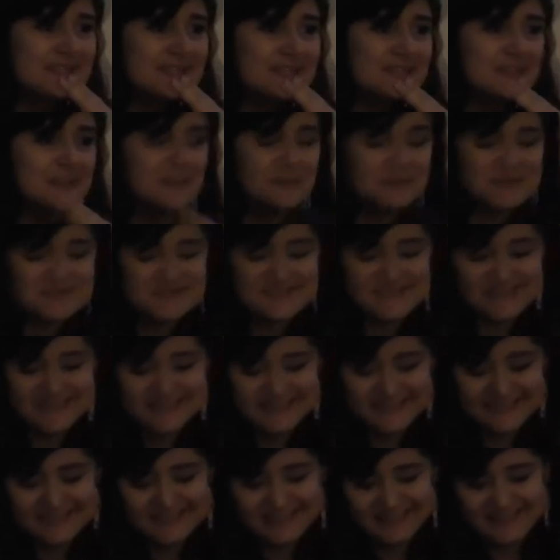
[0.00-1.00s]
the demos.
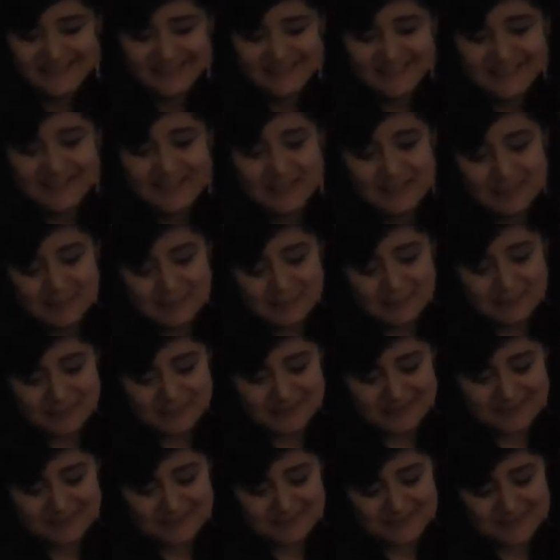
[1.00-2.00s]
But
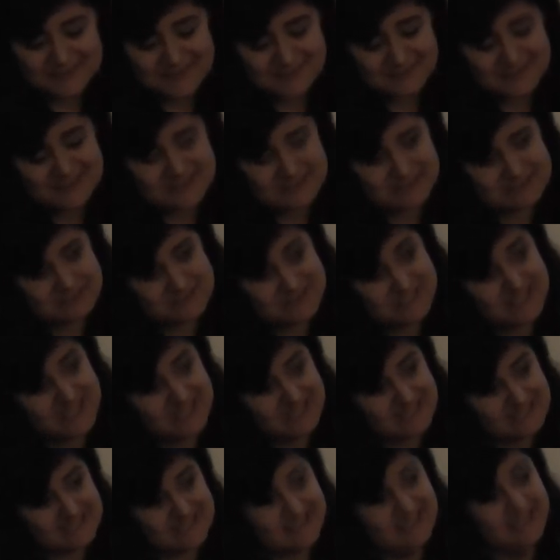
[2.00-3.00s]
it was only 2
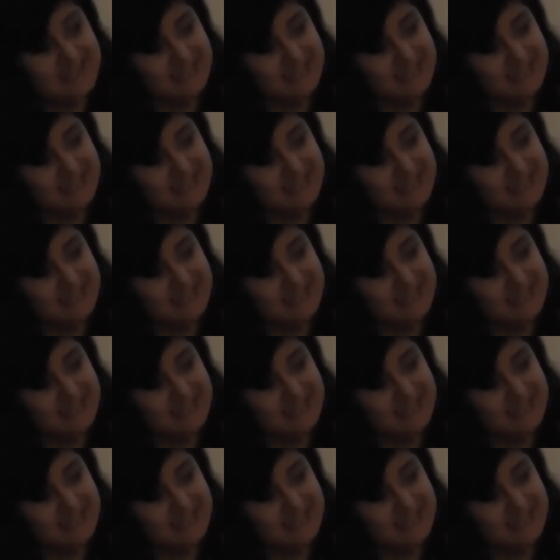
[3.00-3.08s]
days